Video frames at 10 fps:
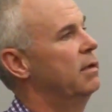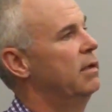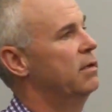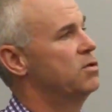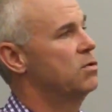
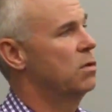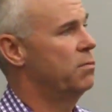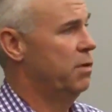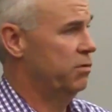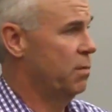he
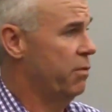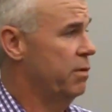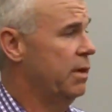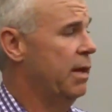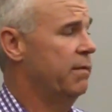assured his mother
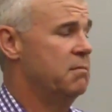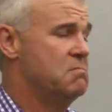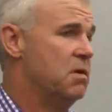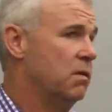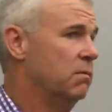and I
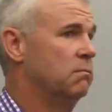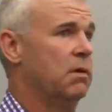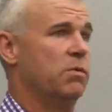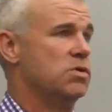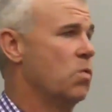that, you know,
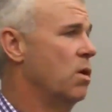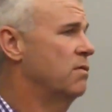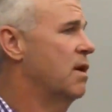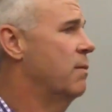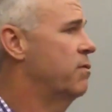it was a
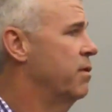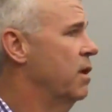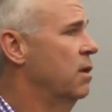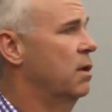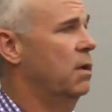one-time
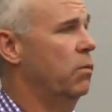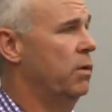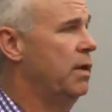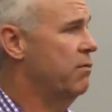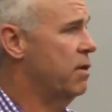thing, it
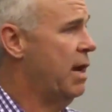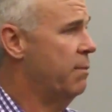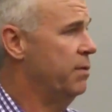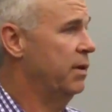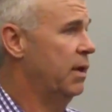would never
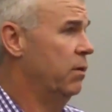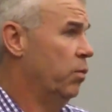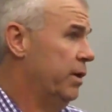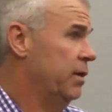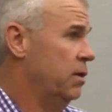happen again,
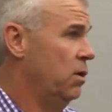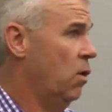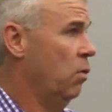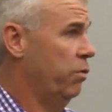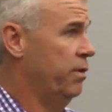and we didn't
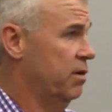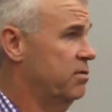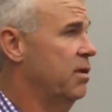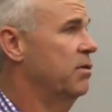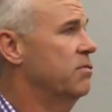know the
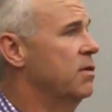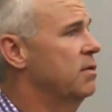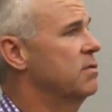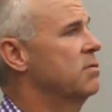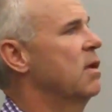extent of it
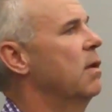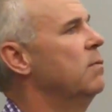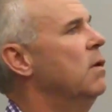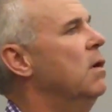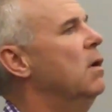at this time.
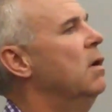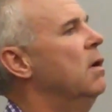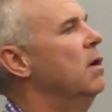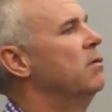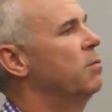
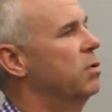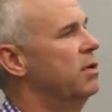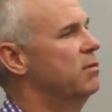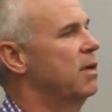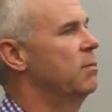So
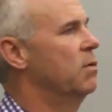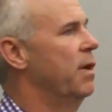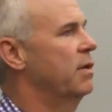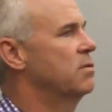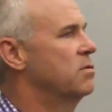please let him go
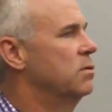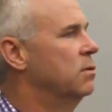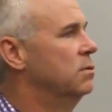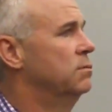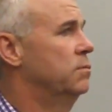back to
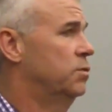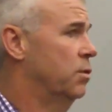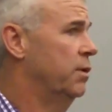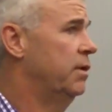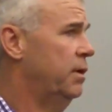school.
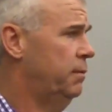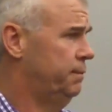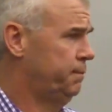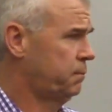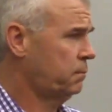So we did.
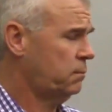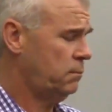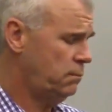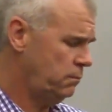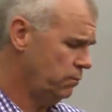
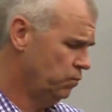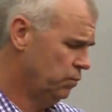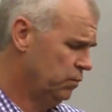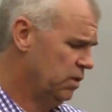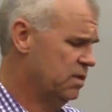
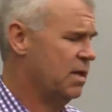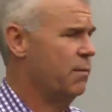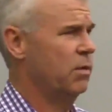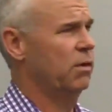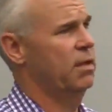This
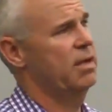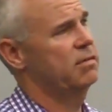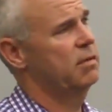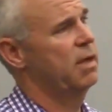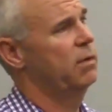time he only
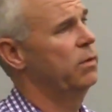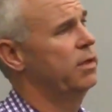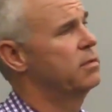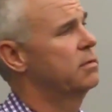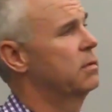lasted nine
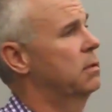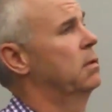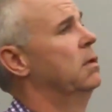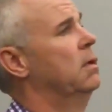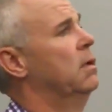weeks.
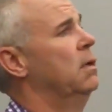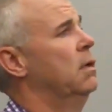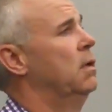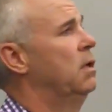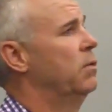
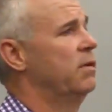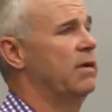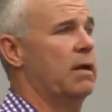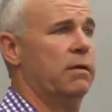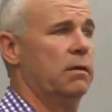He went
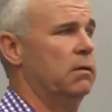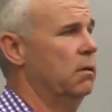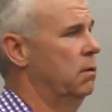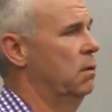downhill